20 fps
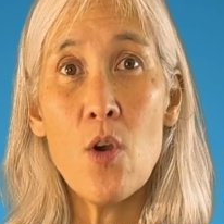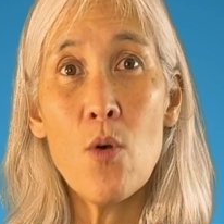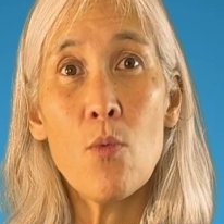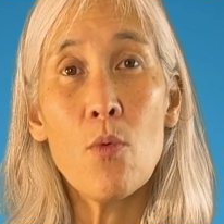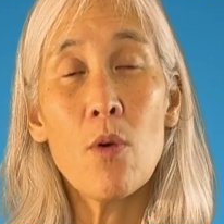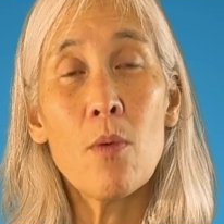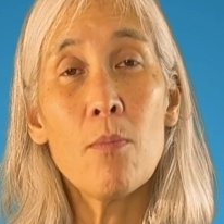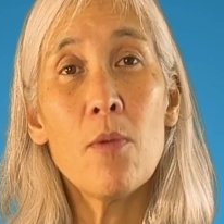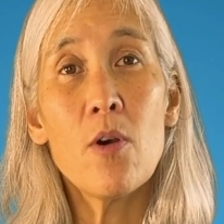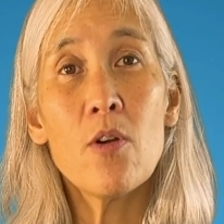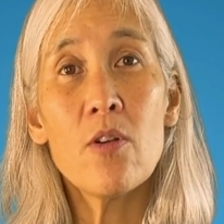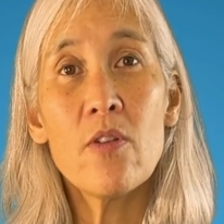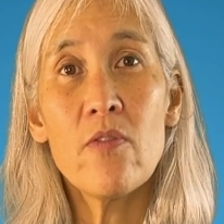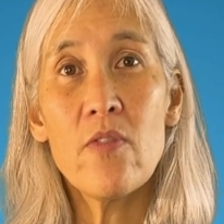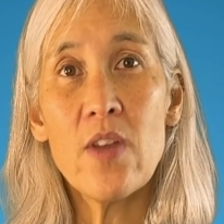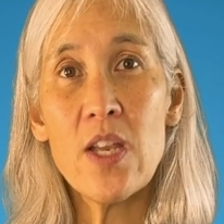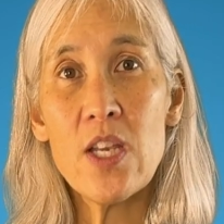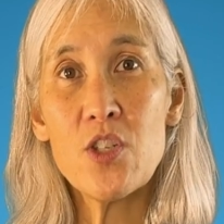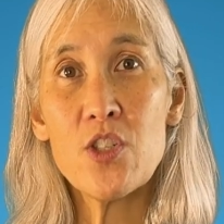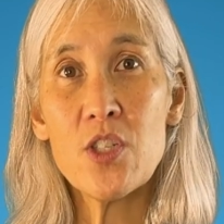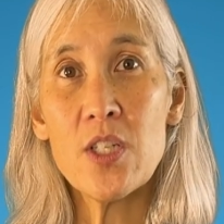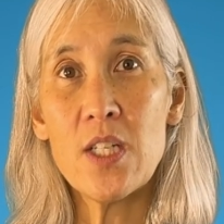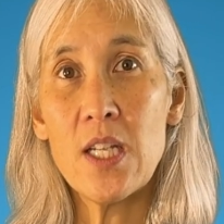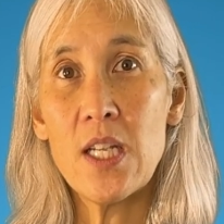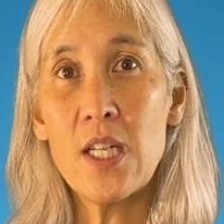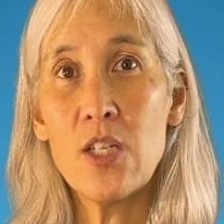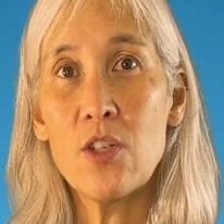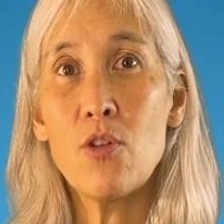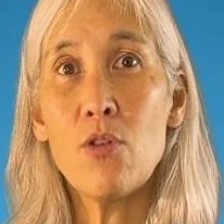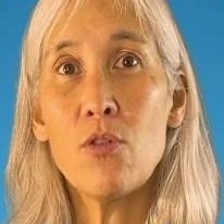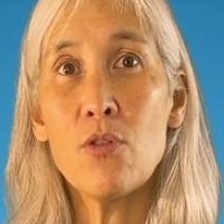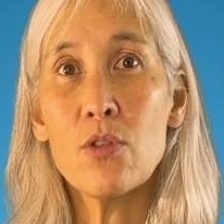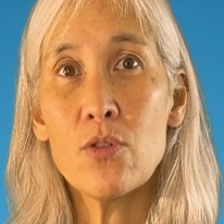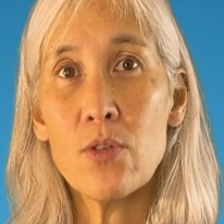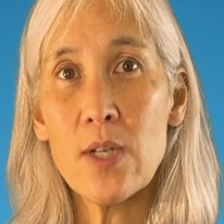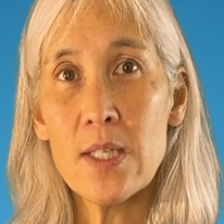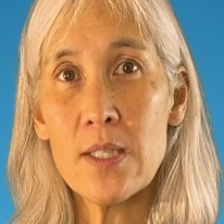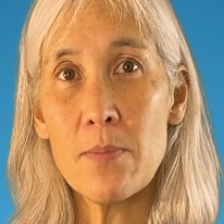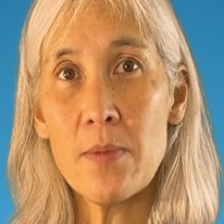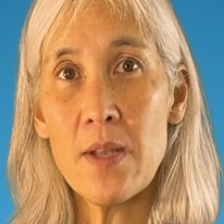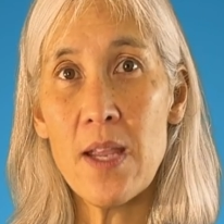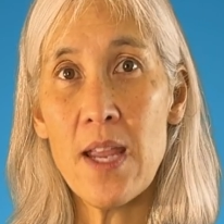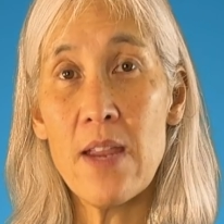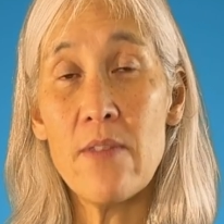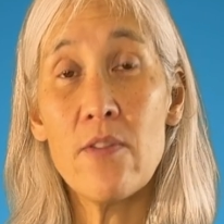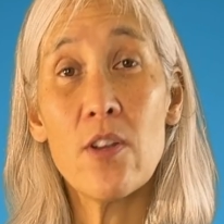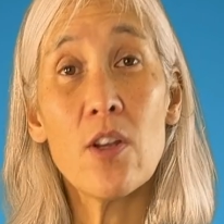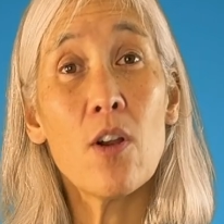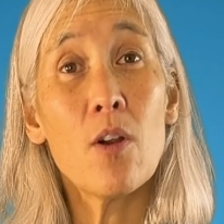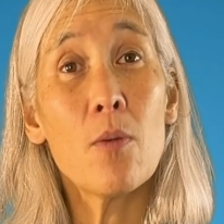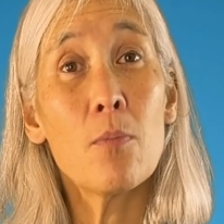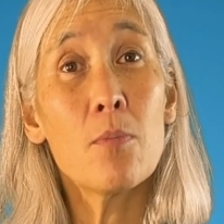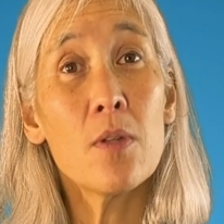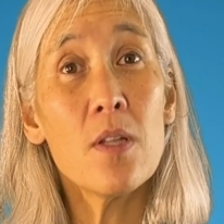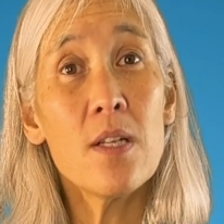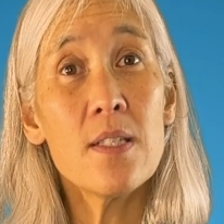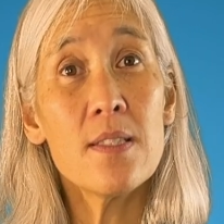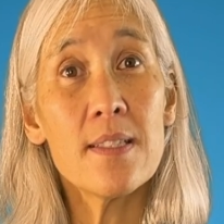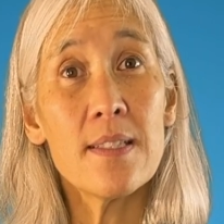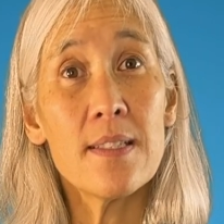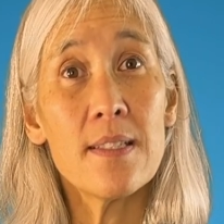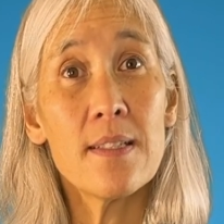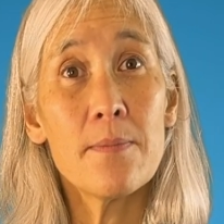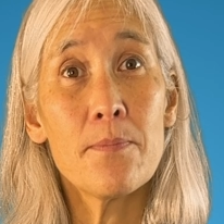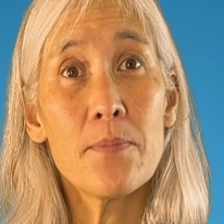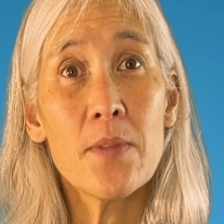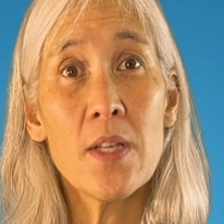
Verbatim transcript: where motivation and goal-directed behavior are blunted,